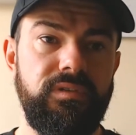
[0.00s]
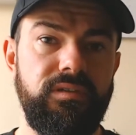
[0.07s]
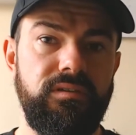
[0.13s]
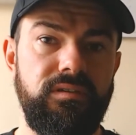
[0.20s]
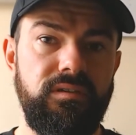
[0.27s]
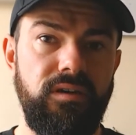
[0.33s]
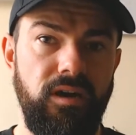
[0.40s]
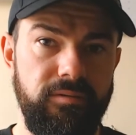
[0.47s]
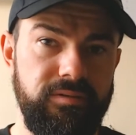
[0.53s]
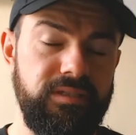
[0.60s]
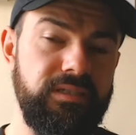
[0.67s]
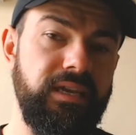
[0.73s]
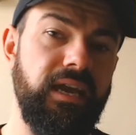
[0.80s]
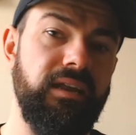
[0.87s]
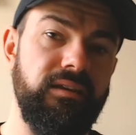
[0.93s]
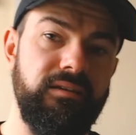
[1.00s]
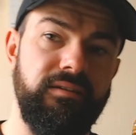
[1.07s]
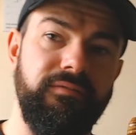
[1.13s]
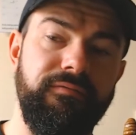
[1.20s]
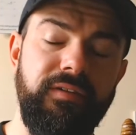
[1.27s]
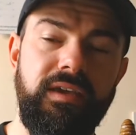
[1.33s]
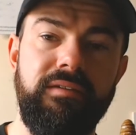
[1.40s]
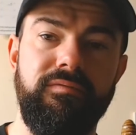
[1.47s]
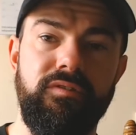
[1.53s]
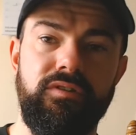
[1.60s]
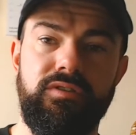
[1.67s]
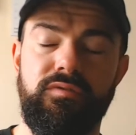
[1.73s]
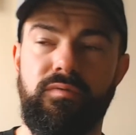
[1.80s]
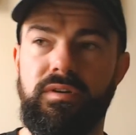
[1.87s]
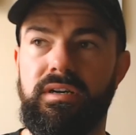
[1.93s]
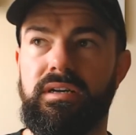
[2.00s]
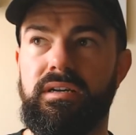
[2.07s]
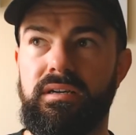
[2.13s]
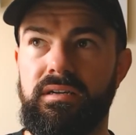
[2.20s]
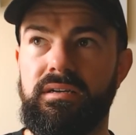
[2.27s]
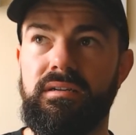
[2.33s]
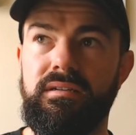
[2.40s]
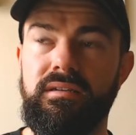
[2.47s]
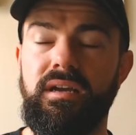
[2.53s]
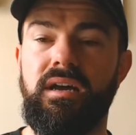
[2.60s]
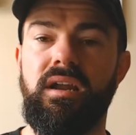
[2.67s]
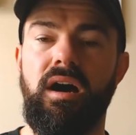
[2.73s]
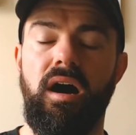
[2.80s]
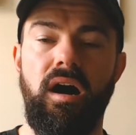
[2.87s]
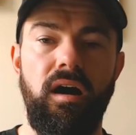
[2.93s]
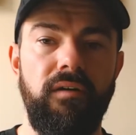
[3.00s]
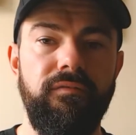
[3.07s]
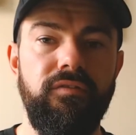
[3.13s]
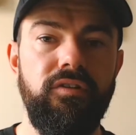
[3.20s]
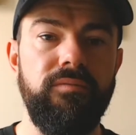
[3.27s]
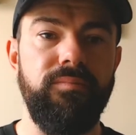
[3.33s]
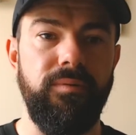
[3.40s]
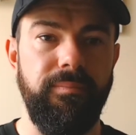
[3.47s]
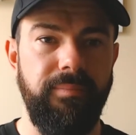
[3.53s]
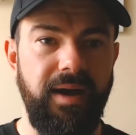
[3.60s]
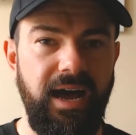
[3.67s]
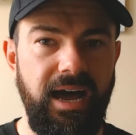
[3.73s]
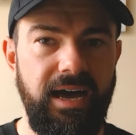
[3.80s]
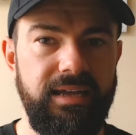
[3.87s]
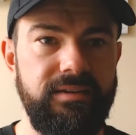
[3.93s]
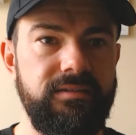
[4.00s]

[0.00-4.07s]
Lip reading: I was getting, the fevers were not awful, but bad.